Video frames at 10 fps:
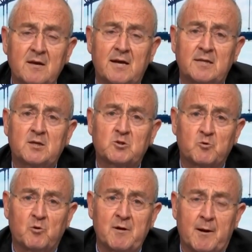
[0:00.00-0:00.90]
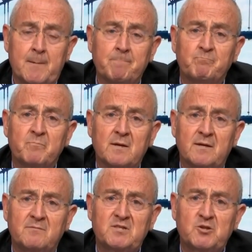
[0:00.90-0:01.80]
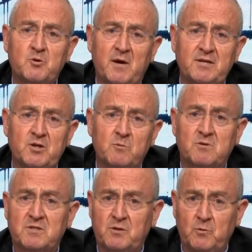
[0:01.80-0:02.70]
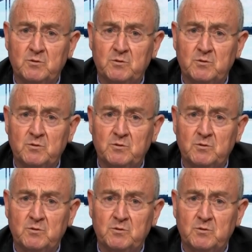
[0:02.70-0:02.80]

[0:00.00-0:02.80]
It's extraordinary. You have a situation where school